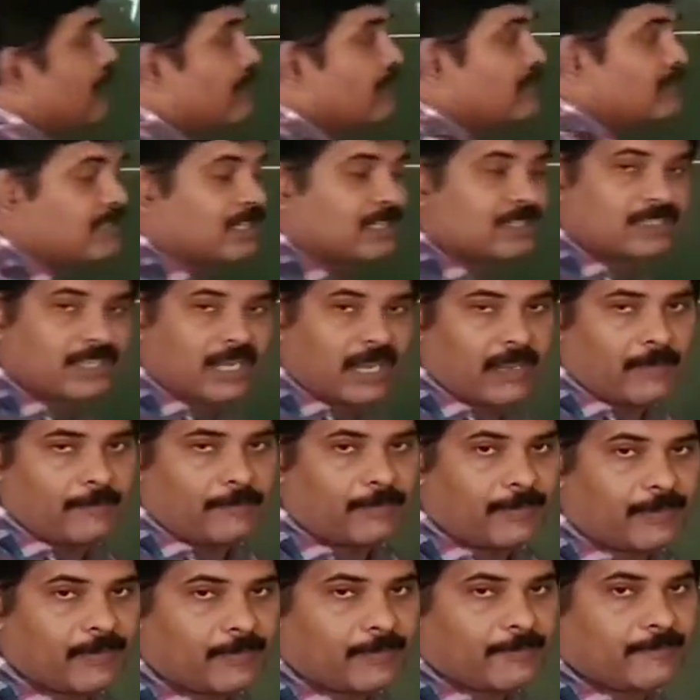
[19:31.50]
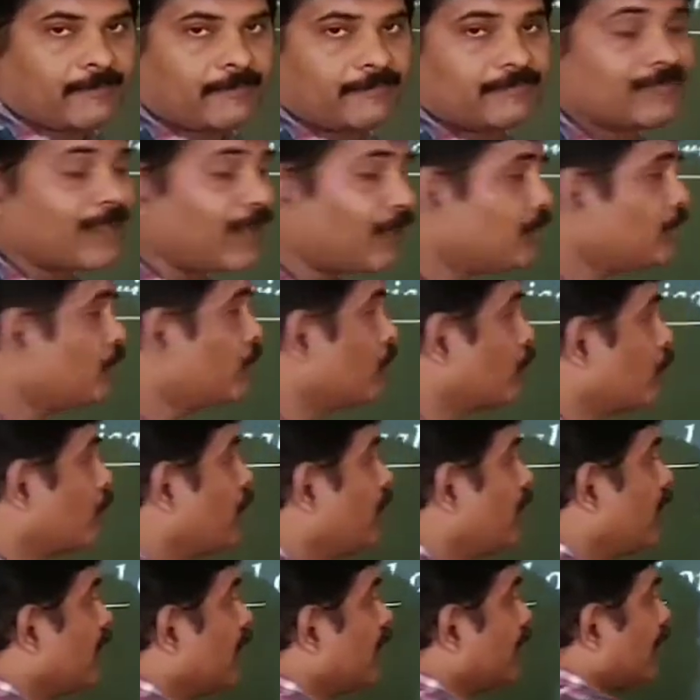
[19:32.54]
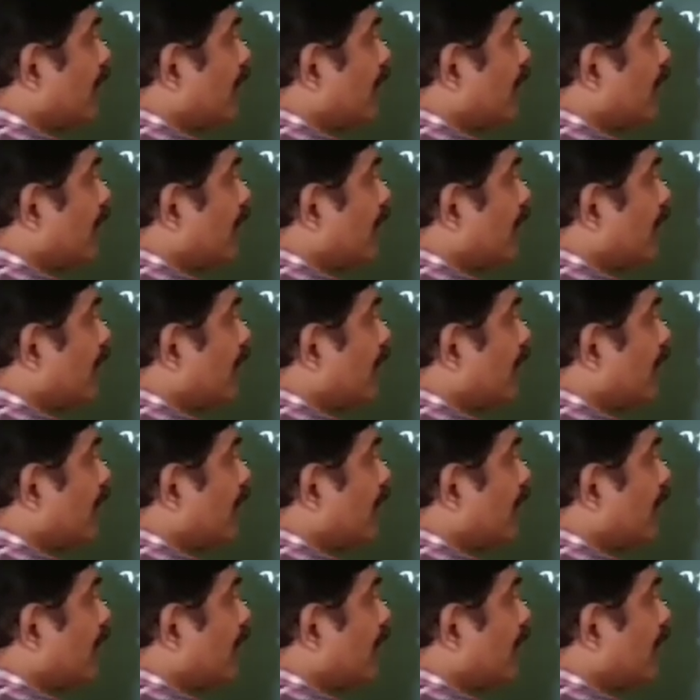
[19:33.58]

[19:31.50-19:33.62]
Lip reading: in its shape. That too,